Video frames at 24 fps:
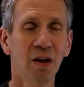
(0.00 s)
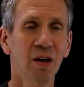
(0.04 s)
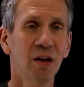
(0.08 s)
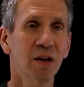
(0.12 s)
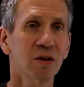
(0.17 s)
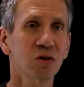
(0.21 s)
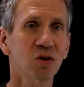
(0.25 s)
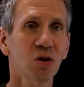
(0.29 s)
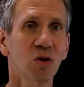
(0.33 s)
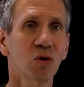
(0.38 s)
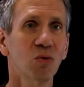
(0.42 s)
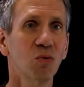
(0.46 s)

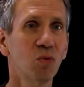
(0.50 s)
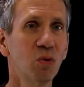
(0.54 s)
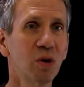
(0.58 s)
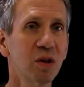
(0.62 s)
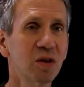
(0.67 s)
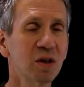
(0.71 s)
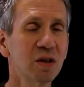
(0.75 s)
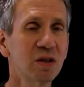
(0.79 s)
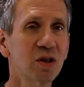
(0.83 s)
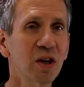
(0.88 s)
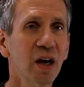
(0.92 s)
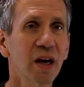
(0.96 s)
So with
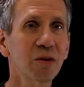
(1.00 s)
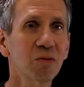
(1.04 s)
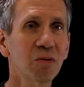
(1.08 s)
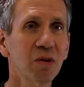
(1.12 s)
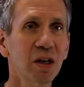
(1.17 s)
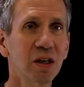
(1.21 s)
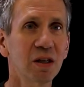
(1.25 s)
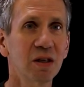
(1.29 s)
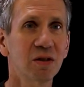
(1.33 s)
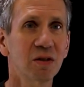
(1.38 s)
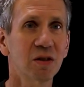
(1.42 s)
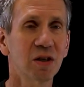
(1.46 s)

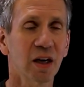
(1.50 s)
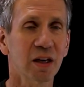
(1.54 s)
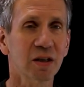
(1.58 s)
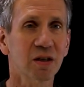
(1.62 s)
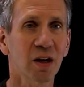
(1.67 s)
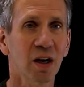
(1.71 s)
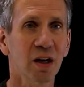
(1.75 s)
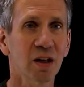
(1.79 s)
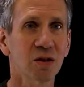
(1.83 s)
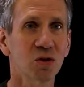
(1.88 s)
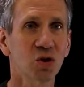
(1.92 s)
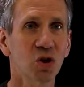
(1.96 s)
integrity
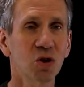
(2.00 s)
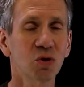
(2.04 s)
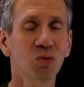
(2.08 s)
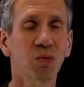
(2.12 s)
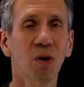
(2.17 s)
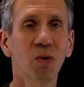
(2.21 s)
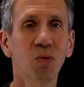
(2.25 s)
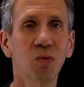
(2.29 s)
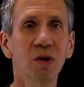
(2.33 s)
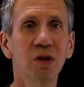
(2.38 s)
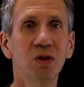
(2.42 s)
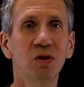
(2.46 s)
technologies,
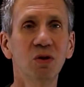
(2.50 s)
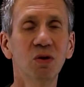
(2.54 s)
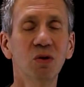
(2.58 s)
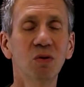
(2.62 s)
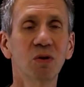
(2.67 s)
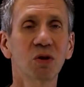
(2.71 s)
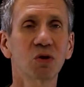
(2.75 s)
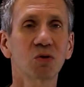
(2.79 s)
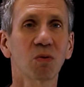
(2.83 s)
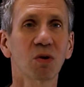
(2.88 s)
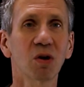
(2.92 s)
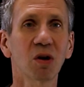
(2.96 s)
what we do
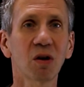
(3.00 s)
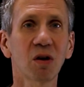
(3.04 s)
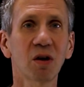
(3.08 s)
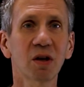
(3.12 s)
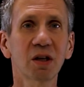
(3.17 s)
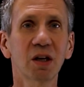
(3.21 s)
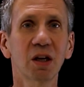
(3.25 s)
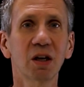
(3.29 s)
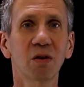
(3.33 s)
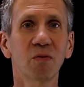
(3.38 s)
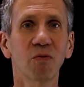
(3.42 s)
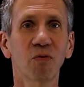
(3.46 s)
is we're
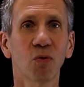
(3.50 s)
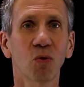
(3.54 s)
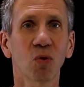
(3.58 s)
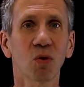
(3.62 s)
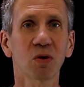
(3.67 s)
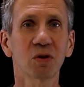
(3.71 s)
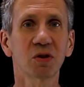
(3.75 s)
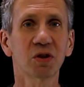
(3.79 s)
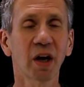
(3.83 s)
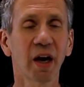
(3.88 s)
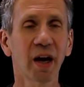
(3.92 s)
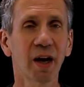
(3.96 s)
looking for
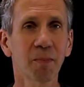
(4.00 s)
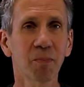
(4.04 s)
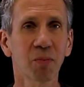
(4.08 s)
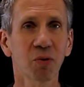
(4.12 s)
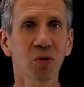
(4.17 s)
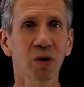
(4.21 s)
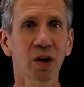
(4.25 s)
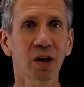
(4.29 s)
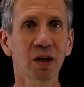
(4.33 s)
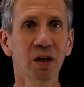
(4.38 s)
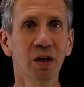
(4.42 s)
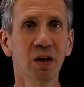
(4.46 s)

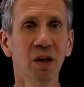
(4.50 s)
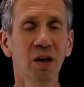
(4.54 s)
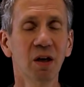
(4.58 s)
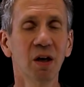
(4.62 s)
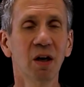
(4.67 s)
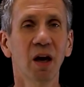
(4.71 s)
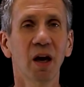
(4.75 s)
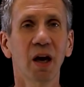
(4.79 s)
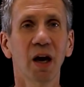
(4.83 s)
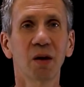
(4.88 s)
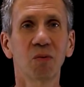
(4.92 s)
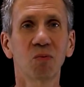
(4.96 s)
tampering,
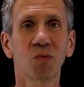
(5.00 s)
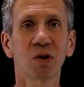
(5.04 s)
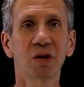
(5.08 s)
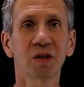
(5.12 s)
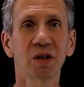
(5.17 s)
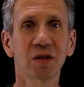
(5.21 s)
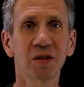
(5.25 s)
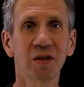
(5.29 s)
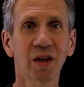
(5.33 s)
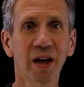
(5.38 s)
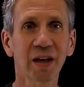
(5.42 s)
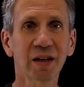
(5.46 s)
and we're
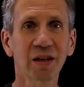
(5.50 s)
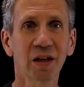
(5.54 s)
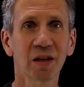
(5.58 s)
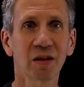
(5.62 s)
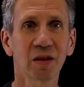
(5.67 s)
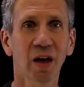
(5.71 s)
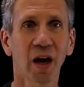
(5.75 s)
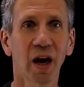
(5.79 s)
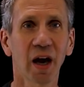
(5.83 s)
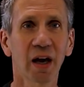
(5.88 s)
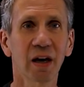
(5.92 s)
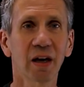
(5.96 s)
detecting
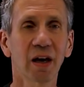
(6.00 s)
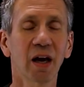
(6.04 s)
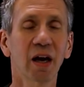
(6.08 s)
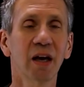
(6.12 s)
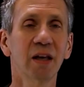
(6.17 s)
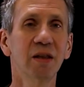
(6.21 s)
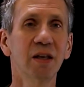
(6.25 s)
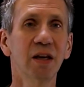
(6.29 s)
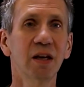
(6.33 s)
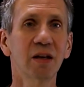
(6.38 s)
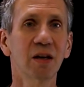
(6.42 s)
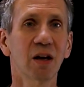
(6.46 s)
that
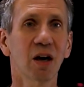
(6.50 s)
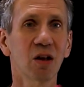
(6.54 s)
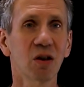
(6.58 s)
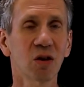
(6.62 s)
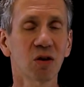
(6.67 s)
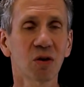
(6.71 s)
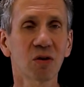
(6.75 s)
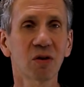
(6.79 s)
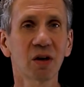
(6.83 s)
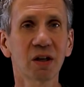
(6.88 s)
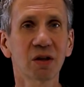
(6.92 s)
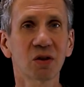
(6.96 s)
and then
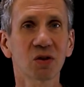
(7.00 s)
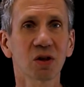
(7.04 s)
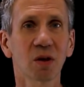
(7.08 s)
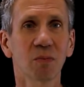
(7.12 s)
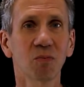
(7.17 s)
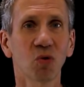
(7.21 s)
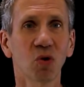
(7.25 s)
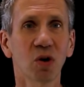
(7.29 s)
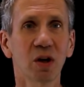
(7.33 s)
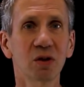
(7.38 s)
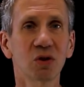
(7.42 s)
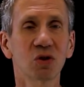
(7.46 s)
alerting
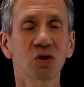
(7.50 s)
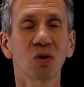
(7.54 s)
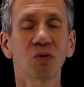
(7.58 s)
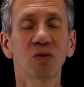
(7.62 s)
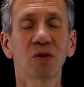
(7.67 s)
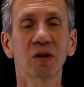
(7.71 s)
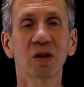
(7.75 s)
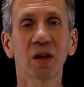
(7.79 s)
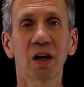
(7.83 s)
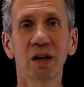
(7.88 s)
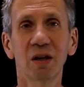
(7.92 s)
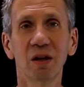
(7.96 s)
someone so
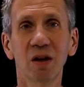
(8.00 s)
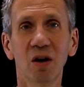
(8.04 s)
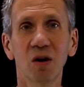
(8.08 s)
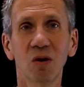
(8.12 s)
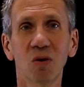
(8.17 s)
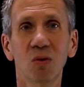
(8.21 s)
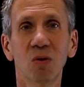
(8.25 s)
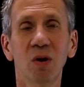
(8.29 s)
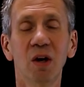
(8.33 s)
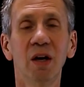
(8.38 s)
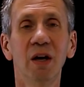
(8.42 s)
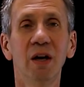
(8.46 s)
that they
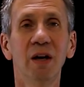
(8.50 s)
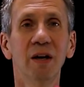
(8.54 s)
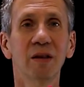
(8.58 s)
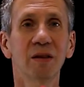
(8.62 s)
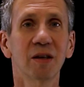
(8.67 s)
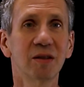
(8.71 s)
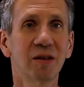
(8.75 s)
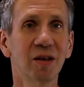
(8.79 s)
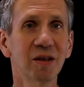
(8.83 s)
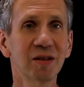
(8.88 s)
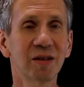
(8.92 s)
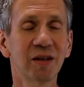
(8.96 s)
know
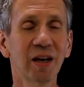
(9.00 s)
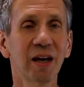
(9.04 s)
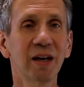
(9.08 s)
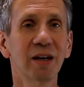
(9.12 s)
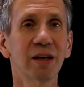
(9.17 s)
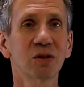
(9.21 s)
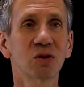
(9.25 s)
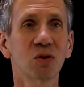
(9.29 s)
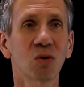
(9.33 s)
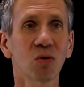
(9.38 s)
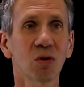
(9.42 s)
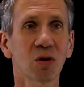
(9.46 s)
that this data
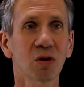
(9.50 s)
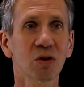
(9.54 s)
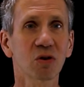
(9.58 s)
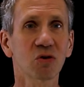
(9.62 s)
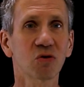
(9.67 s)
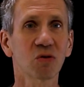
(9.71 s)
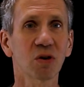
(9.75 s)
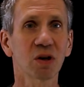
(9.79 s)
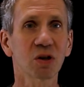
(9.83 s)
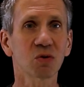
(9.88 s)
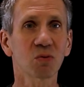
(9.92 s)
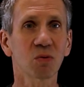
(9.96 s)
is no longer
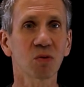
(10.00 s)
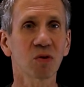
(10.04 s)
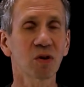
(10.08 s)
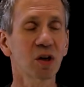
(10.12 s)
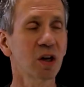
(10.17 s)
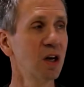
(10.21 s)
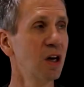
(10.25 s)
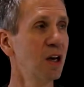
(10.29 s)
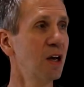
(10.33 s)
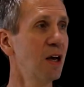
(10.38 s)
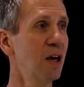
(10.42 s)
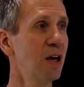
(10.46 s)
trustworthy.
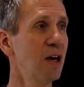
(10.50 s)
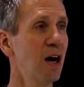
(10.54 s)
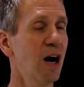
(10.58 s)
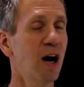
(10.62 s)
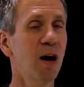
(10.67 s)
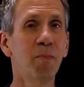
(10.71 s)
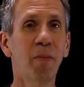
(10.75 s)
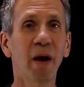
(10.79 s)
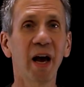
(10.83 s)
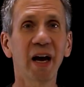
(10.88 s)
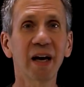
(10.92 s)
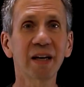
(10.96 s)
A
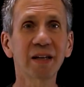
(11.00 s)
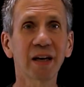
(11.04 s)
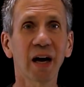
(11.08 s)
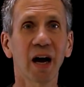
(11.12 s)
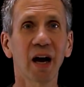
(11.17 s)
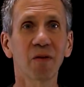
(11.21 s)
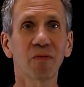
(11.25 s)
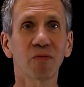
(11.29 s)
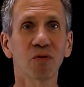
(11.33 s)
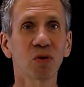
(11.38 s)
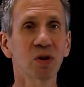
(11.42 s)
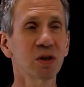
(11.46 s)
bad
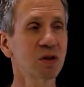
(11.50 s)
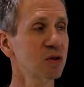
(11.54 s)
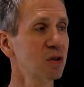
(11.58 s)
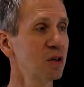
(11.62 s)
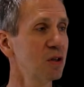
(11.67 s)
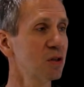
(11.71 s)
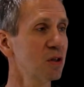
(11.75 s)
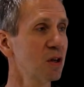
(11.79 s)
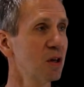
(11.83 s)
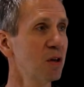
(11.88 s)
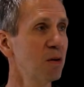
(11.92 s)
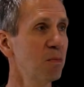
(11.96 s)
guy, for
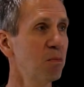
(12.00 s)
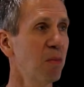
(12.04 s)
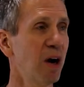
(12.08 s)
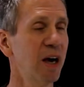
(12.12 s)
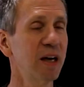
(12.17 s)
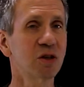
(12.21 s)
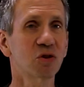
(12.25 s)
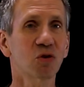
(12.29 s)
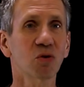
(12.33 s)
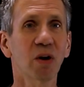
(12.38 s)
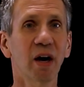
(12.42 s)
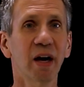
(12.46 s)
instance,
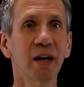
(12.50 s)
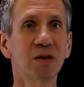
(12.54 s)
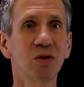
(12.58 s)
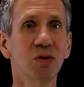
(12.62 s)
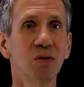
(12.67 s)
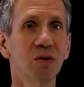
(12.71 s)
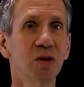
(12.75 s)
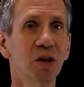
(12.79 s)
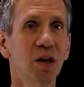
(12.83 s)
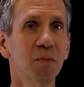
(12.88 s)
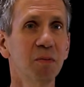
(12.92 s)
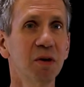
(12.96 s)
might try to
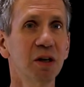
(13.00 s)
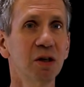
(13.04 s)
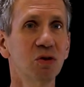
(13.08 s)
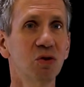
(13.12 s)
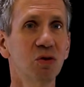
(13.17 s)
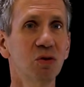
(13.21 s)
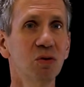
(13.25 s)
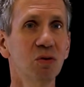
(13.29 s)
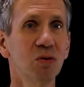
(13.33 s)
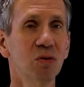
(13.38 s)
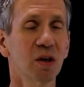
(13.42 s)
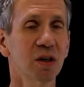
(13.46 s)
come
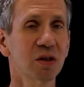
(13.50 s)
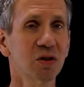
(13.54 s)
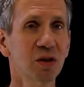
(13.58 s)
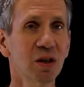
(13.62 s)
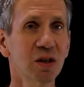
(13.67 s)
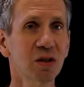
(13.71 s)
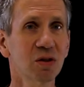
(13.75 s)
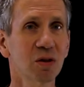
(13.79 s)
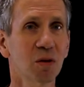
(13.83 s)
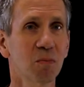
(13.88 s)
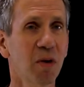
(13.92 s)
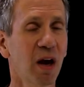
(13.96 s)
into a
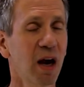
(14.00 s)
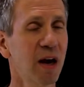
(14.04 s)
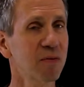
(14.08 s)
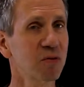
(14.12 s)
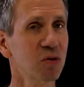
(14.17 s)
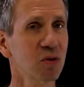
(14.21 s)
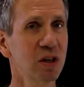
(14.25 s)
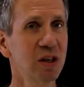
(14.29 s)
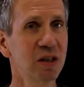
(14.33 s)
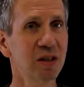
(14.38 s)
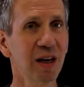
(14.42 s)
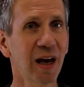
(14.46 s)
system after
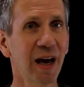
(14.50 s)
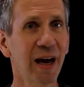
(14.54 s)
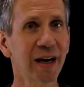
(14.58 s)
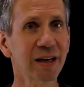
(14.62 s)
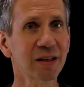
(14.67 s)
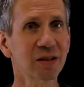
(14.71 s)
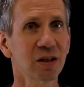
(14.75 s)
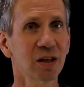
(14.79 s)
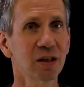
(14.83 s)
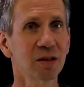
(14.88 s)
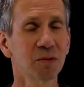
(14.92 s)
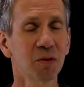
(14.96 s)
he's
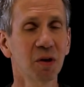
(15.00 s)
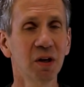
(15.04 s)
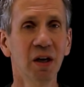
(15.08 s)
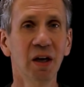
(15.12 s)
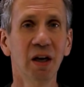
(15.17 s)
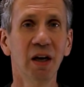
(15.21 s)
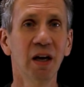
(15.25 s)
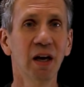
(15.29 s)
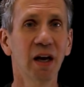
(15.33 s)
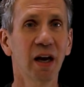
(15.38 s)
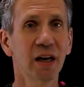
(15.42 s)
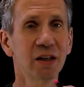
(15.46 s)
hacked it
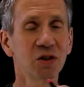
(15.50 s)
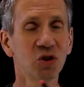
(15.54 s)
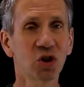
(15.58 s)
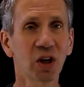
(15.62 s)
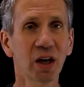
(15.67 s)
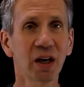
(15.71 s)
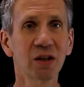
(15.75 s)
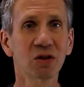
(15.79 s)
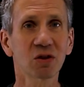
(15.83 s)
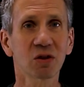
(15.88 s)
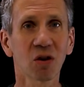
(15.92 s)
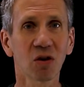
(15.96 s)
and
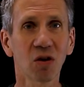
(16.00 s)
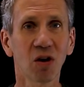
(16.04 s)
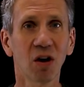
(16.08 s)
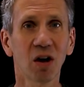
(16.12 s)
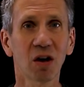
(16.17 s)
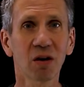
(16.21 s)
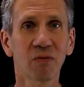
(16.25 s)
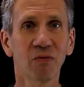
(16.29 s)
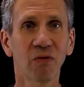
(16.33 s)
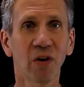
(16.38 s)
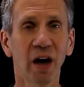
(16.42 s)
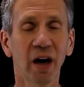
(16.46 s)
change the
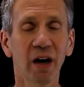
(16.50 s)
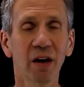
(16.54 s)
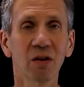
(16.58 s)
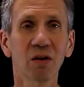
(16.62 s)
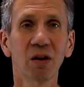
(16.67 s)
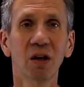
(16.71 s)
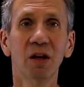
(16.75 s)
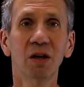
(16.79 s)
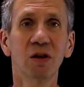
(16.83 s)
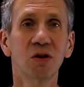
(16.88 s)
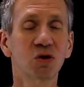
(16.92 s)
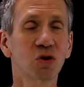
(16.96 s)
log file
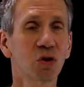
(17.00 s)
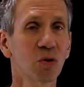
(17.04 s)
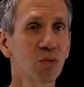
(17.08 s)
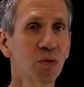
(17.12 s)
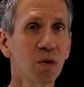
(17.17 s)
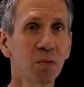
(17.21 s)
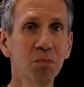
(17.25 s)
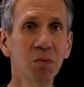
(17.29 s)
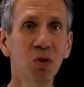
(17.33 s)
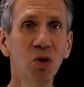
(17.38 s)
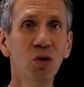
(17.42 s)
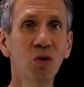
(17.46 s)
to
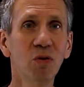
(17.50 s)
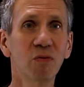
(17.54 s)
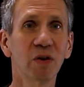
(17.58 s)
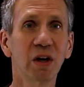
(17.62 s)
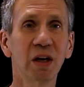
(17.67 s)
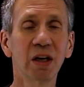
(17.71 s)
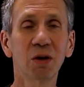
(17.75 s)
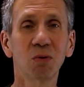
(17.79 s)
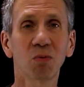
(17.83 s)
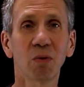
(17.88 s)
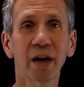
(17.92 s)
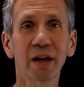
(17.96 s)
remove
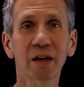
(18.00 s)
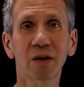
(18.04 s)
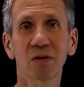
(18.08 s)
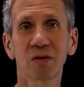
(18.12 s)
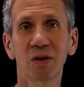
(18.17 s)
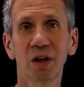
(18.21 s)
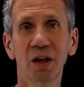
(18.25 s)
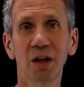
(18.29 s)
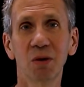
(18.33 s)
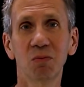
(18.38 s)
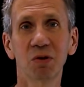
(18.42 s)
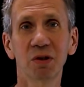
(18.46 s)
any record
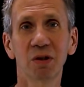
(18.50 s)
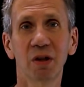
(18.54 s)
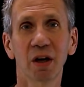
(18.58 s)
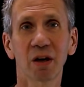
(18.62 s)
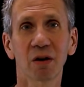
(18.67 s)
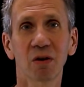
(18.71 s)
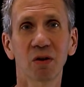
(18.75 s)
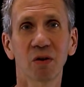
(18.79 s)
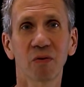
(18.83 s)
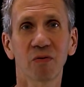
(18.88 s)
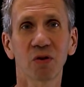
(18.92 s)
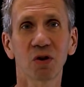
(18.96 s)
that he was there
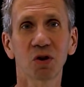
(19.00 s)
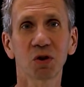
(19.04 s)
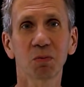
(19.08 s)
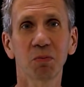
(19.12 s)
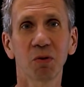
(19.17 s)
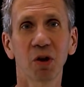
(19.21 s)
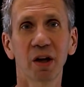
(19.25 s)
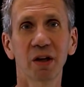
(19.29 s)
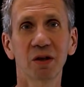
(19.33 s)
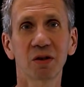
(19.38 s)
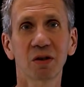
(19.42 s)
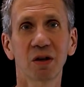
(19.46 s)
in the first
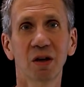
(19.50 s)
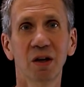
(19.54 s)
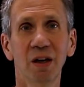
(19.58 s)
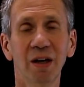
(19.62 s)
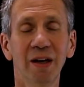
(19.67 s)
place.